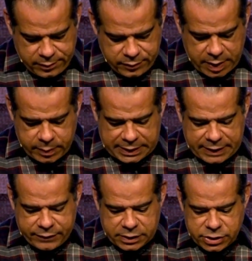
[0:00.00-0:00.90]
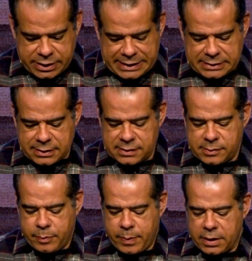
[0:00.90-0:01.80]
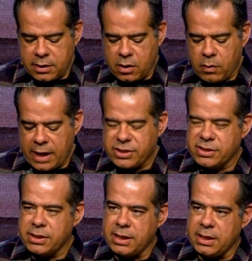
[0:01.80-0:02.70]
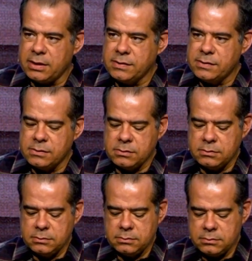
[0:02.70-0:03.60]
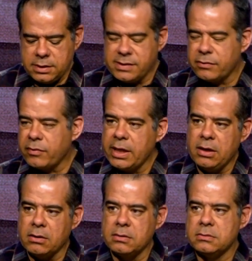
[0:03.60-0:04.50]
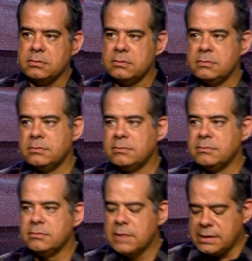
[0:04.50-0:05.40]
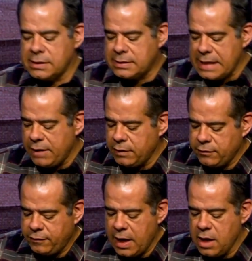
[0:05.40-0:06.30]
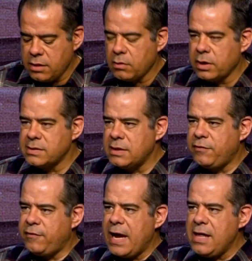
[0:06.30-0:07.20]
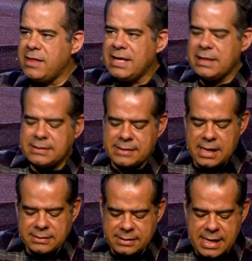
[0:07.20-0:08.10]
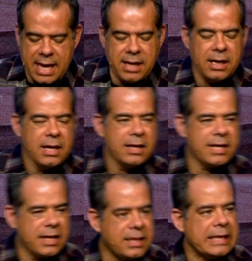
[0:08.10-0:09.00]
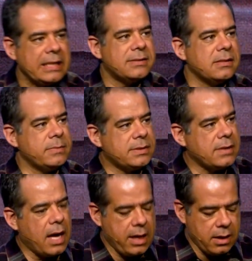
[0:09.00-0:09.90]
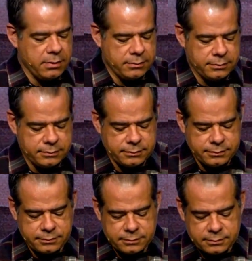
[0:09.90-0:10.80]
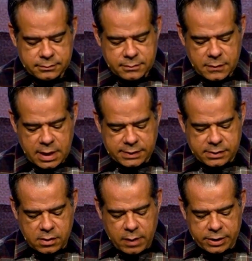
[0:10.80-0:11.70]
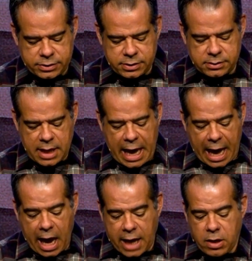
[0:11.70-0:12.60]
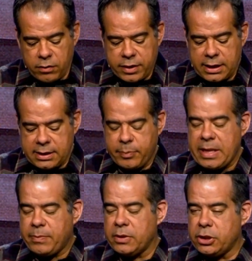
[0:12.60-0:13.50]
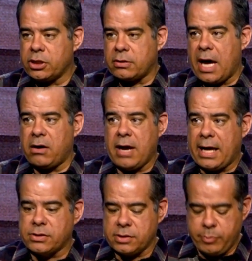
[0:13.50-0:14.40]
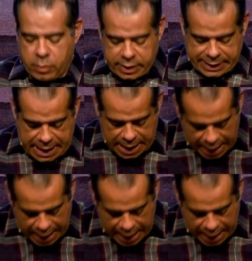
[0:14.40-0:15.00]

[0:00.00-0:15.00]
They believed in Jesus, but the question is is it real? Is it saving faith, or is it faith in the sense that they think he's the Messiah? That's the question. I, I, don't think the people in the crowd are actually born again.